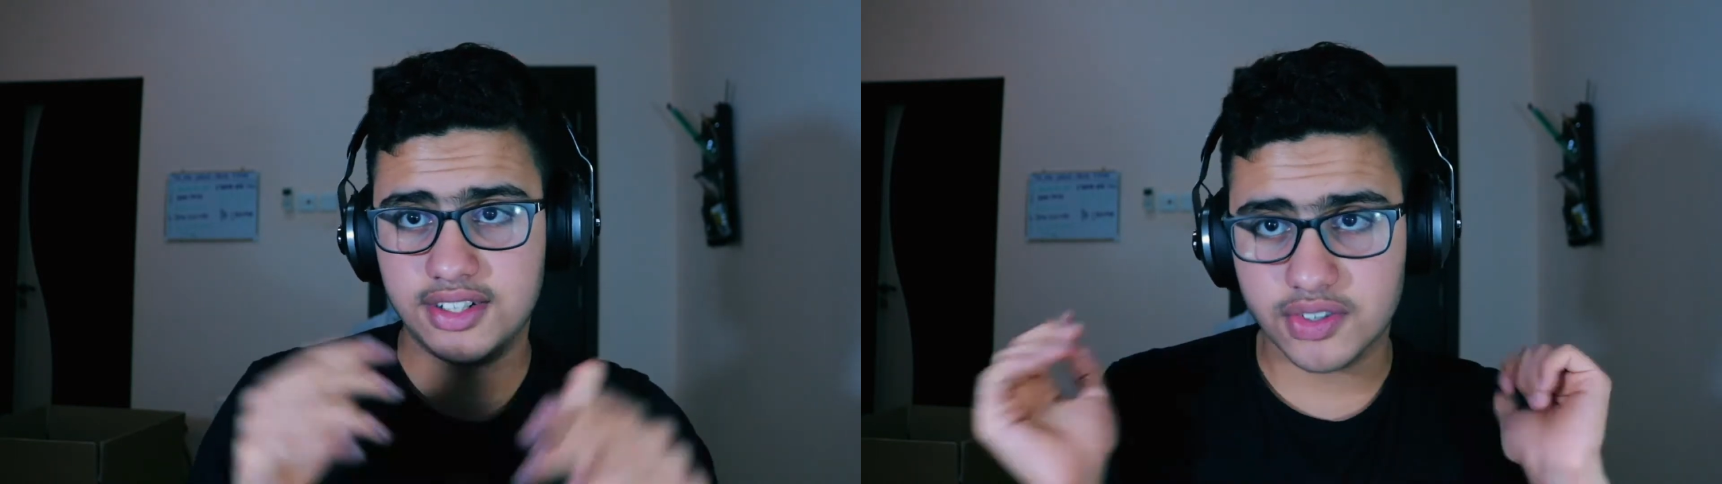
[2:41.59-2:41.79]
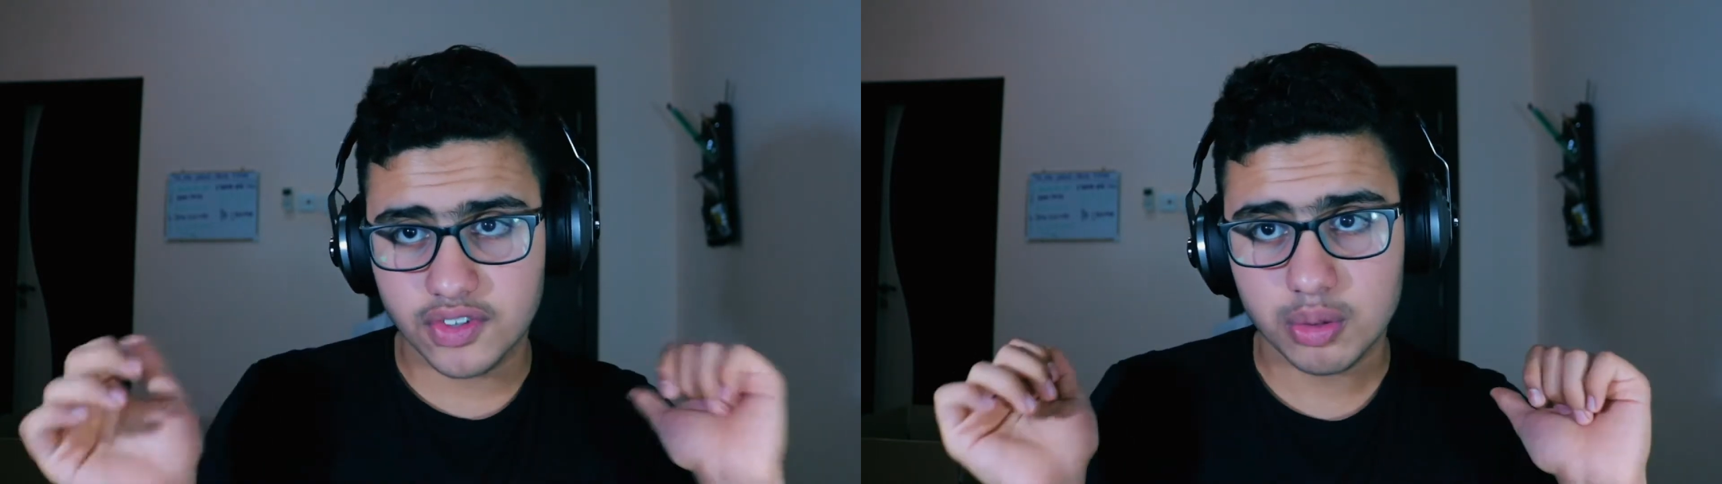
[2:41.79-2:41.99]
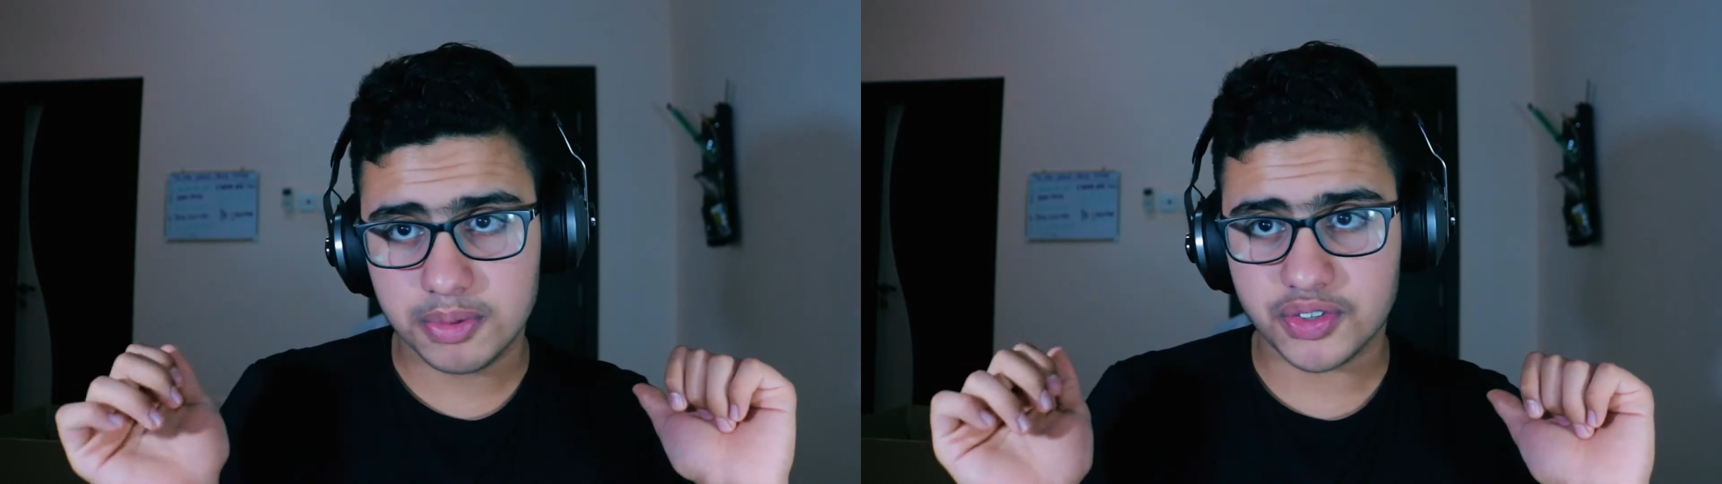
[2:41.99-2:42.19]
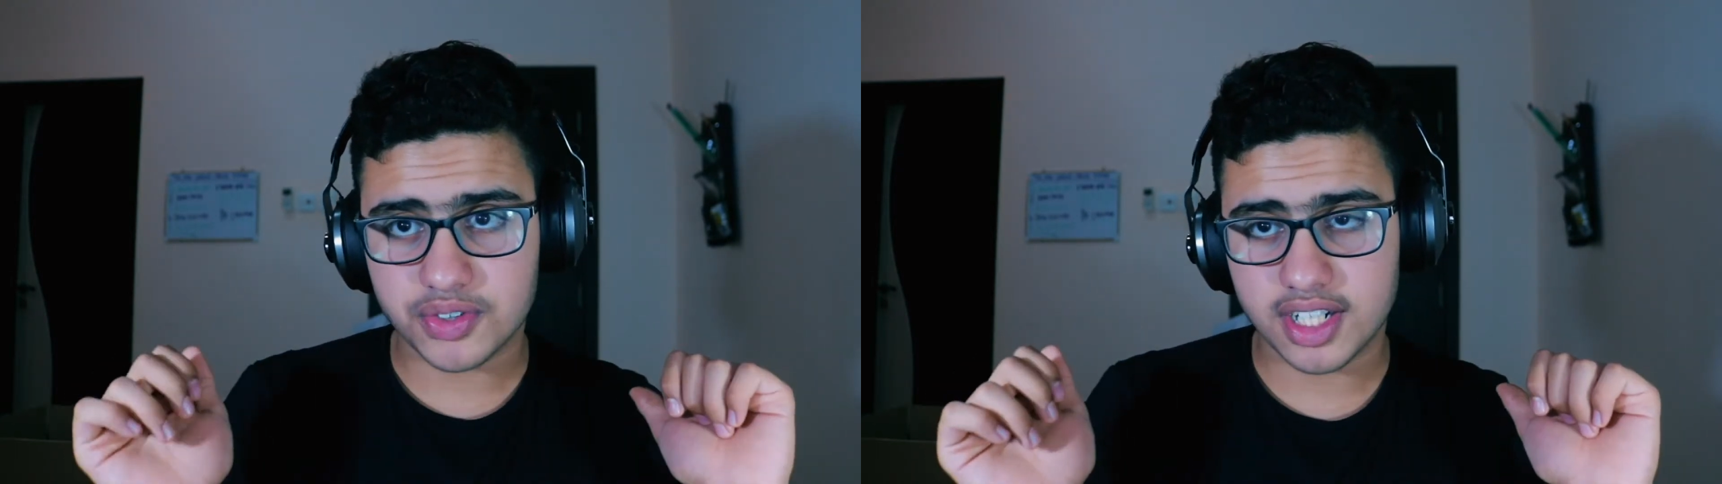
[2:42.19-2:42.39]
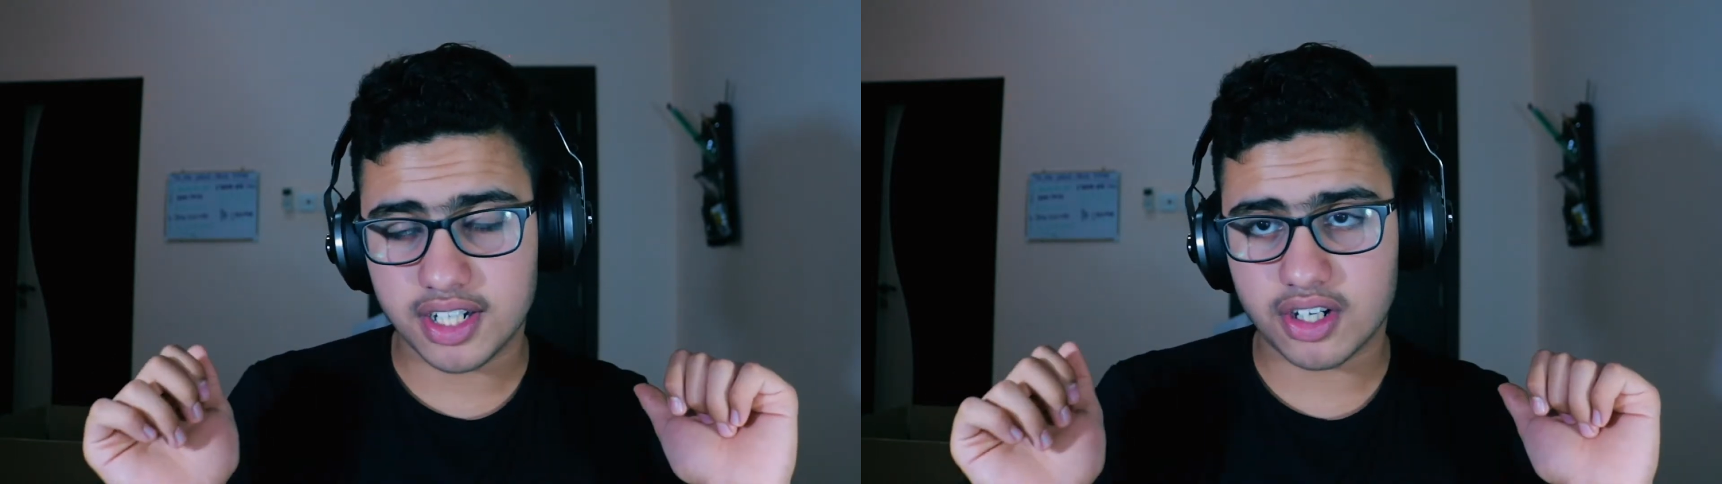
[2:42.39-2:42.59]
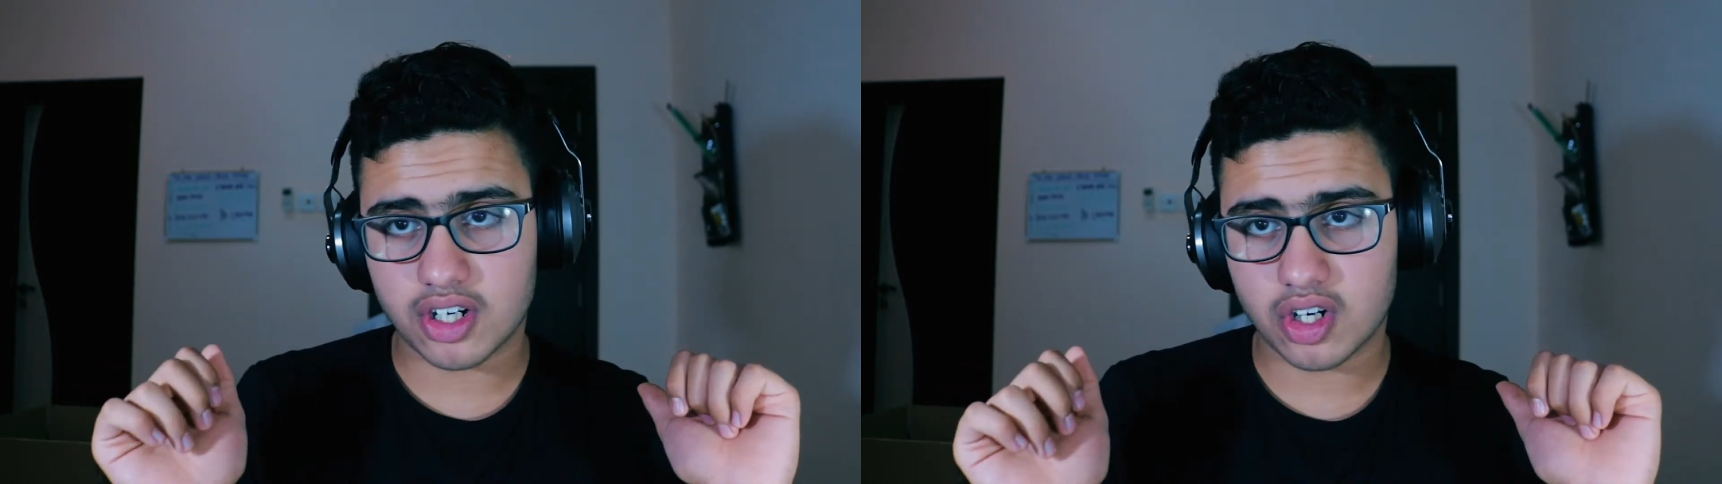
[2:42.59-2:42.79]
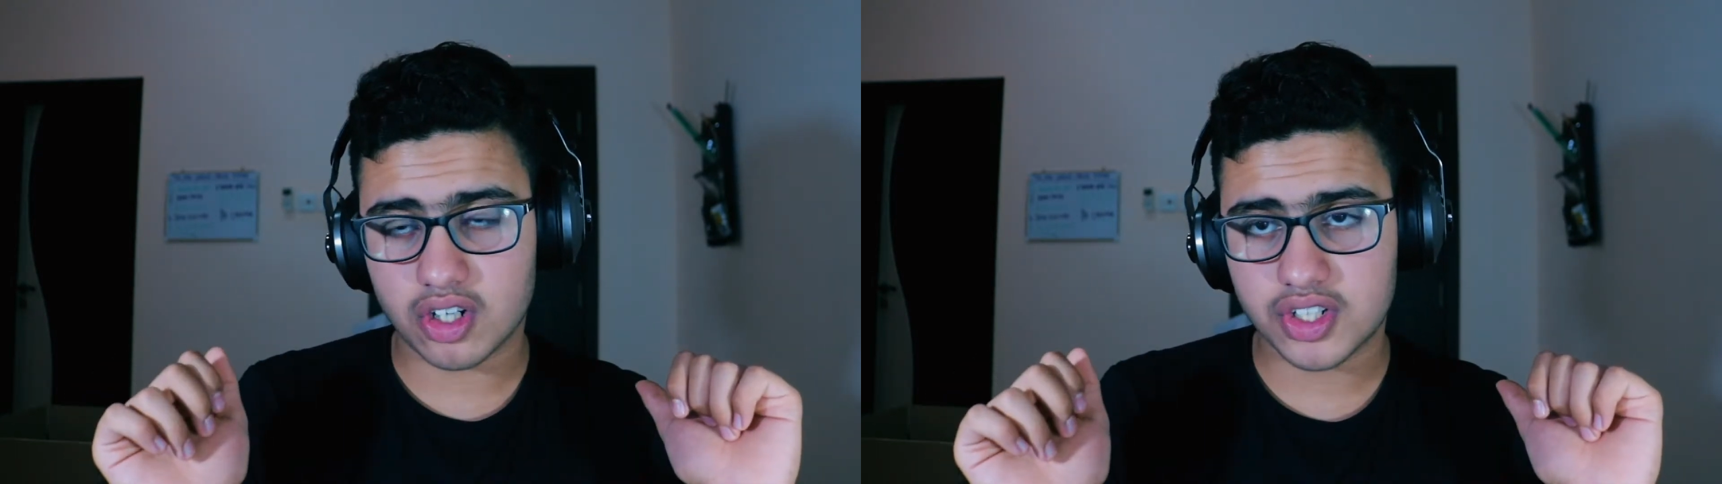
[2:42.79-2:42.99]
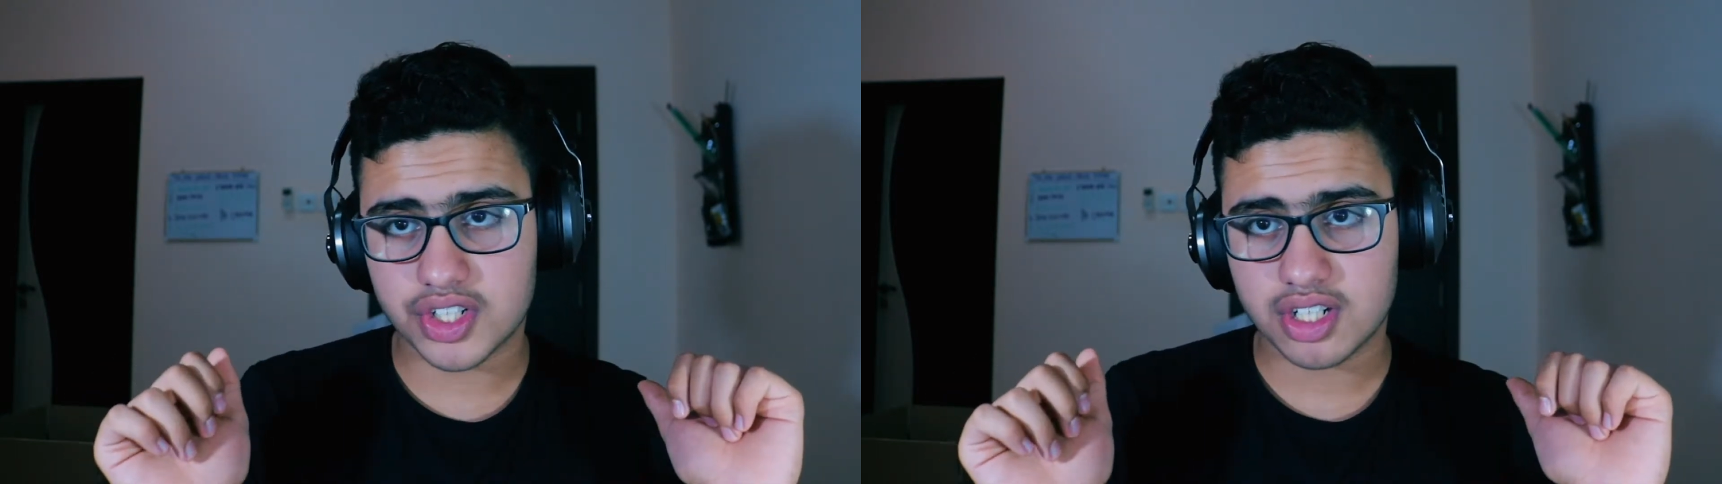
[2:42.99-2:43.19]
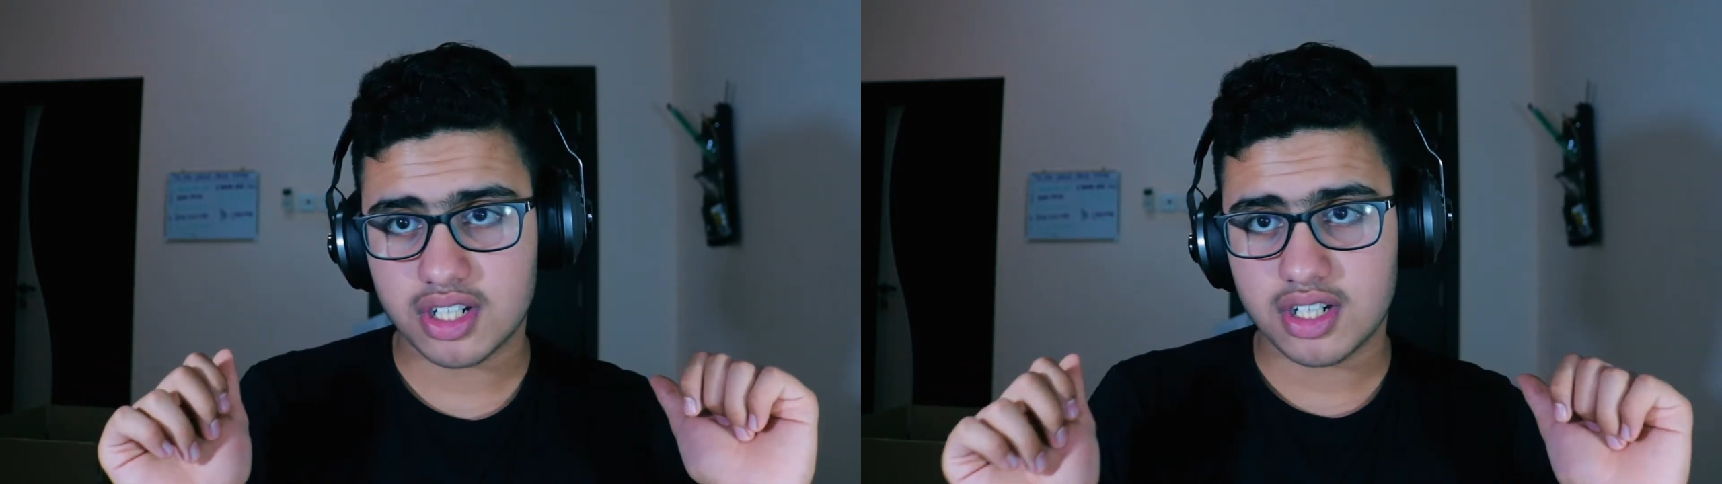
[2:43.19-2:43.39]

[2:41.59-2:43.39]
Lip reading: The room is really hot